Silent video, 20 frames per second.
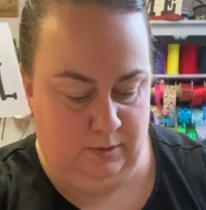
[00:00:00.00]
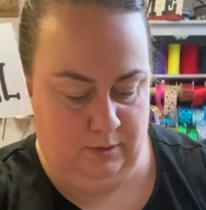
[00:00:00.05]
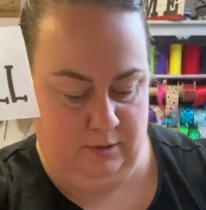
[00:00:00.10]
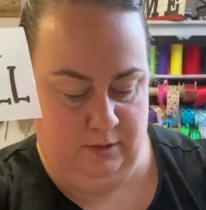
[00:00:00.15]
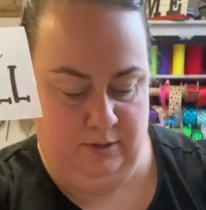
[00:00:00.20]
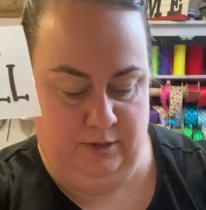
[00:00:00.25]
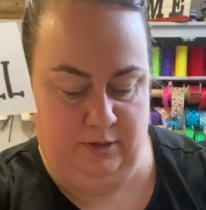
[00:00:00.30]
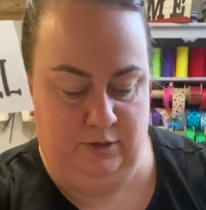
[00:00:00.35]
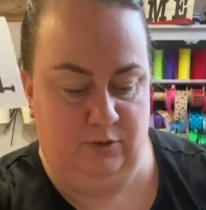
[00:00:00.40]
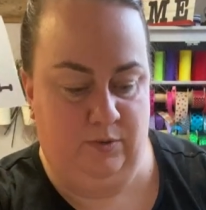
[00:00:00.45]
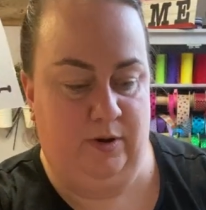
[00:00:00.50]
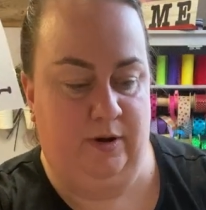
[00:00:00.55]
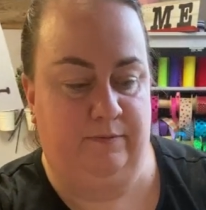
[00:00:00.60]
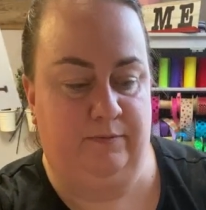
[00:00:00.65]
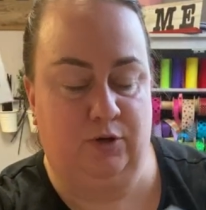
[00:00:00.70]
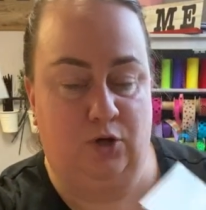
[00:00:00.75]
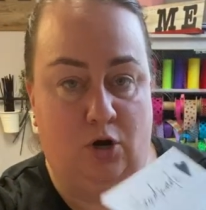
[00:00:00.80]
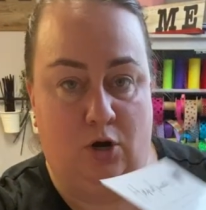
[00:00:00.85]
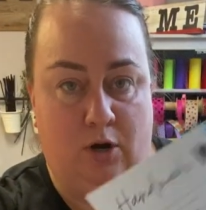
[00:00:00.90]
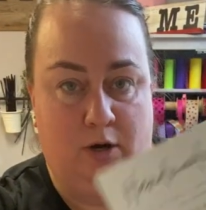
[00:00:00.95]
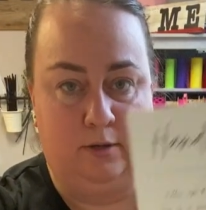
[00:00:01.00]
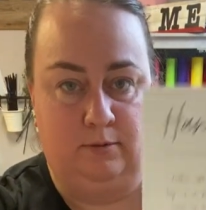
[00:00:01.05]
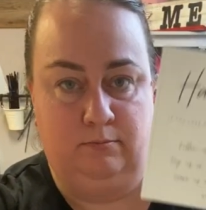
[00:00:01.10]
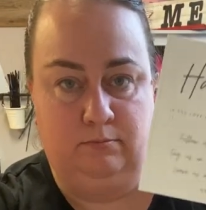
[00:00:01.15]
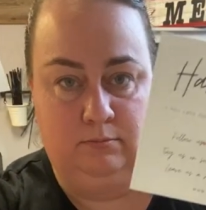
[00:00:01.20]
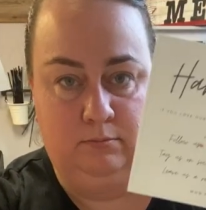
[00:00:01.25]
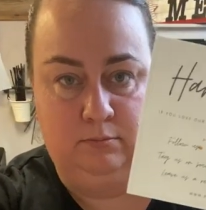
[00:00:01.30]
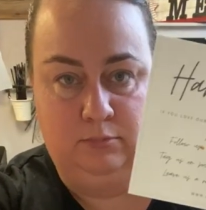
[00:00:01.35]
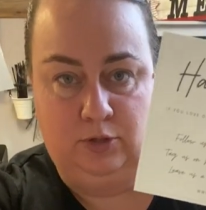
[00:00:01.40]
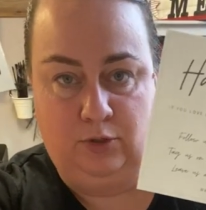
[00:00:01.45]
And then you have the
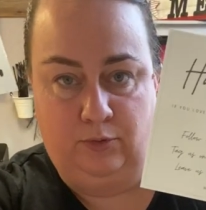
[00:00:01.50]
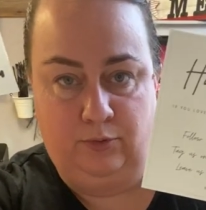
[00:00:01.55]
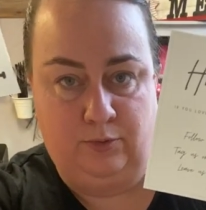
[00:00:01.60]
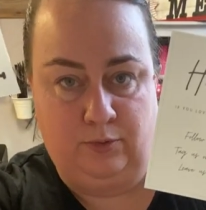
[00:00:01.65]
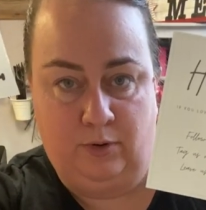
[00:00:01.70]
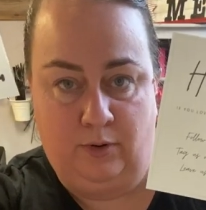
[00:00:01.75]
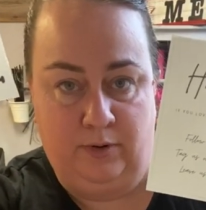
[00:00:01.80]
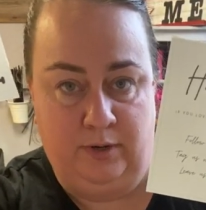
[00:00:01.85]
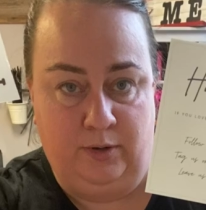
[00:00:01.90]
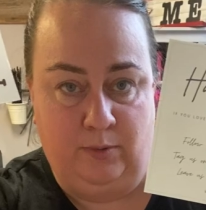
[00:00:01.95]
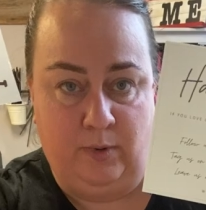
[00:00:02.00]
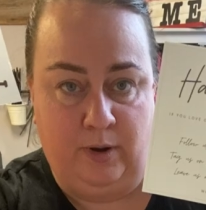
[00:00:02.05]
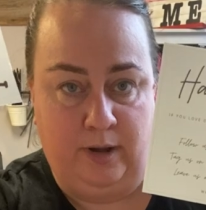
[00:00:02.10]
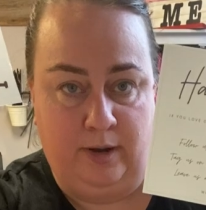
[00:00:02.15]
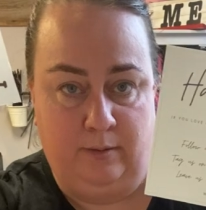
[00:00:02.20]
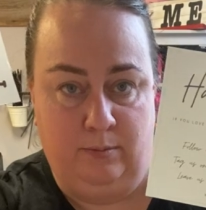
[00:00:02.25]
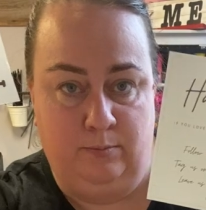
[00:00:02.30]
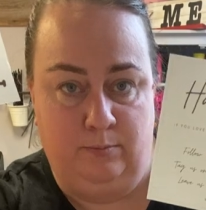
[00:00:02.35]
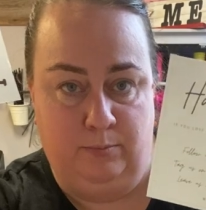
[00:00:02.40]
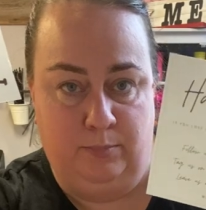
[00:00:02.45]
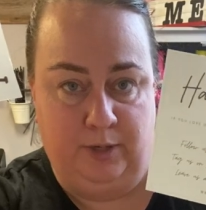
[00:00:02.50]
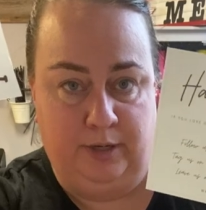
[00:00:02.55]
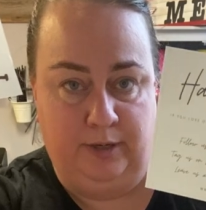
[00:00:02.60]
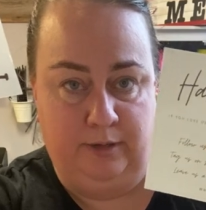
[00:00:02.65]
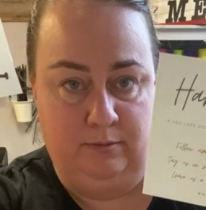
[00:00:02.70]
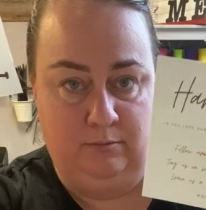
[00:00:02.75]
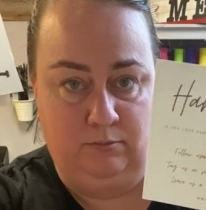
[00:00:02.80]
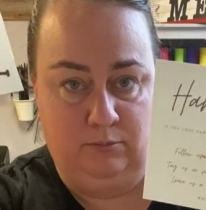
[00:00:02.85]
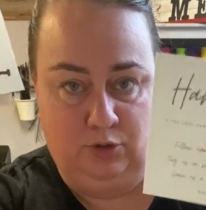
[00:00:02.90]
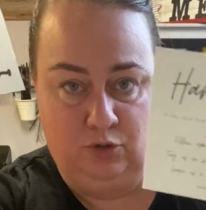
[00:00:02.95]
card. Don't throw it away,
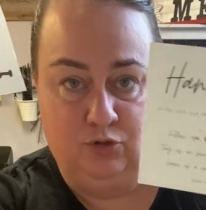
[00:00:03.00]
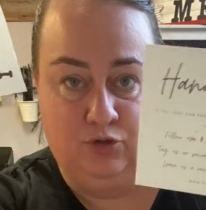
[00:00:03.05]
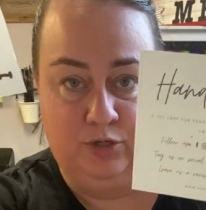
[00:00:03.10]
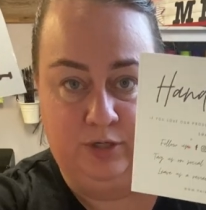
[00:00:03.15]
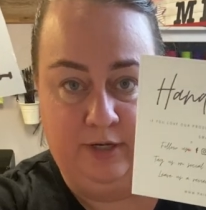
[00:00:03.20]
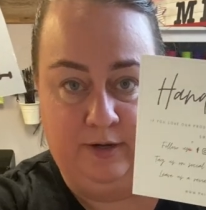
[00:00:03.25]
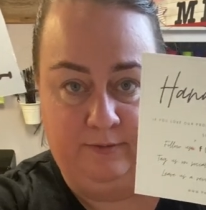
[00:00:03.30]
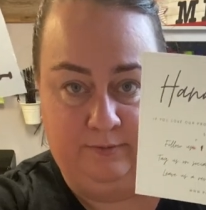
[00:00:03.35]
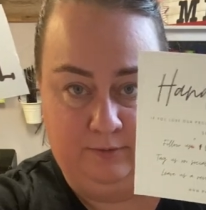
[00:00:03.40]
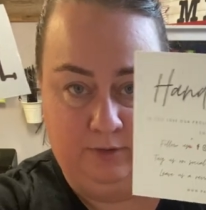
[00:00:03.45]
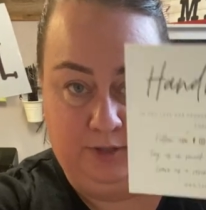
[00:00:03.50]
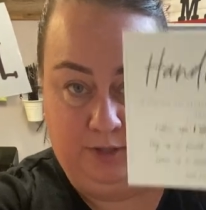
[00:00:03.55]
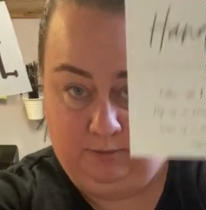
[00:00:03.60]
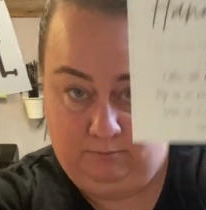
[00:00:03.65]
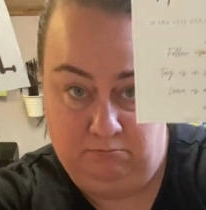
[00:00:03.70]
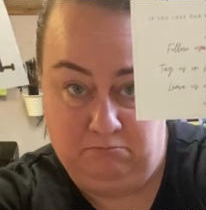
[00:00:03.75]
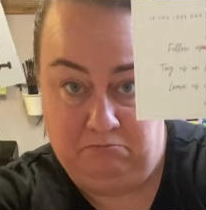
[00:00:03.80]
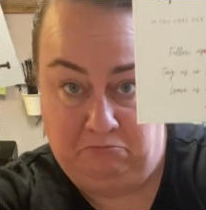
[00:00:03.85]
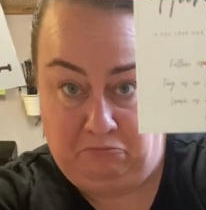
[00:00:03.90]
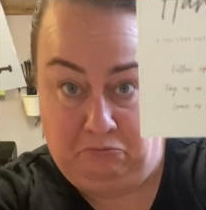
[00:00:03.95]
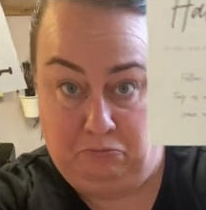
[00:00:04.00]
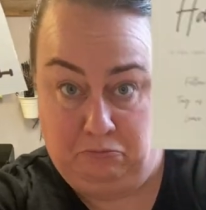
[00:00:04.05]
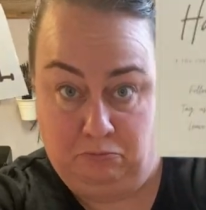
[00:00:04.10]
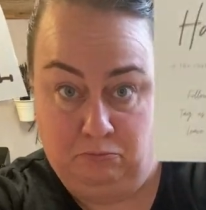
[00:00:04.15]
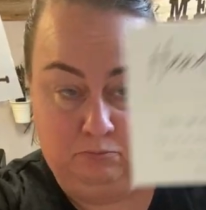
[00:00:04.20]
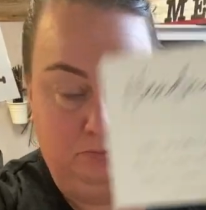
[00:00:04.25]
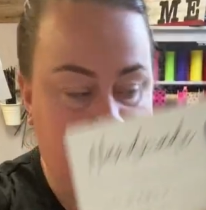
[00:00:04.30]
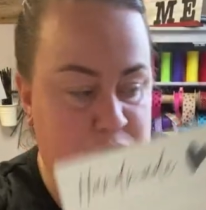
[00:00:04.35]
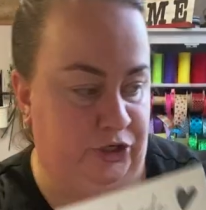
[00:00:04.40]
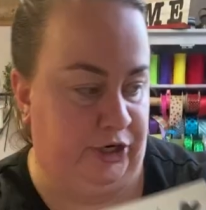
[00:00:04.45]
but you should definitely
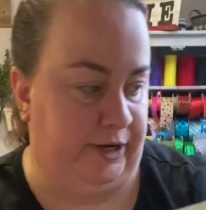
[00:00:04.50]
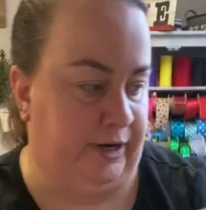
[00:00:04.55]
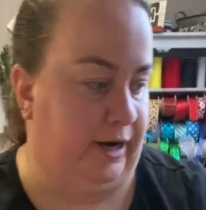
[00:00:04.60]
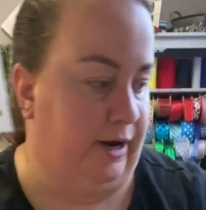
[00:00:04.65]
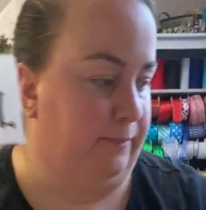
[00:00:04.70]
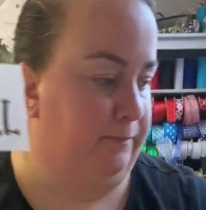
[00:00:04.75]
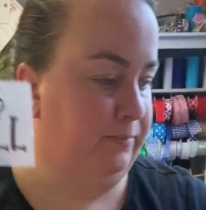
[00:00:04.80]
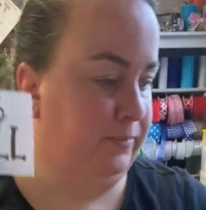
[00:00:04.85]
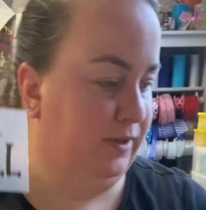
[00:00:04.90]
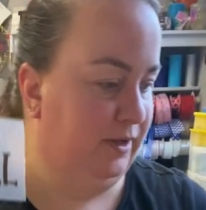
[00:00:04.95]
check it out.